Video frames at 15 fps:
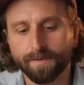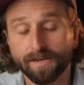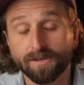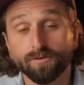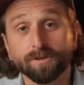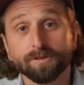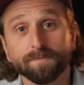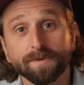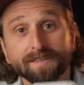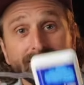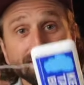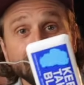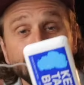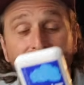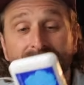my
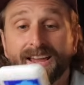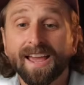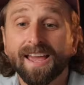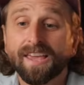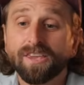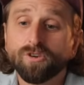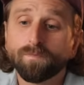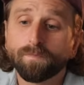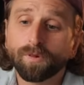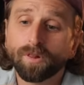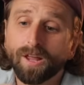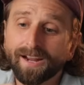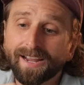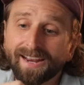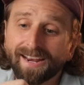USB-C. You
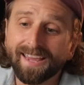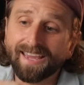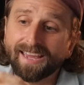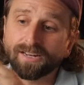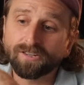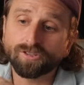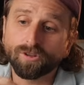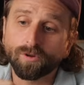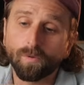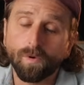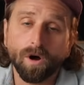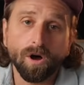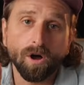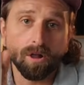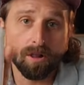plug it into the
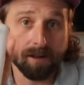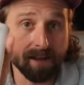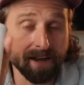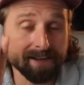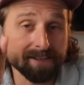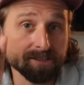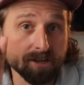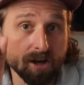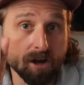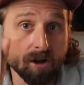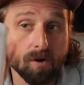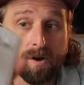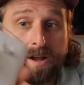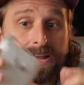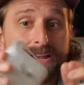wall like
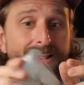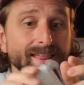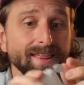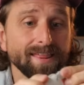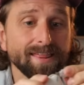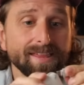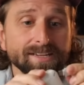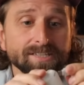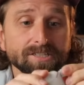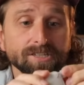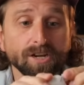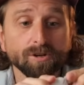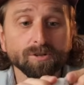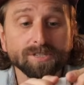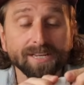so. This
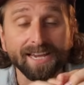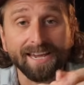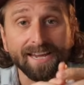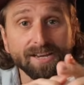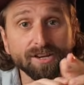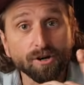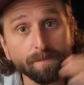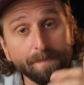goes in your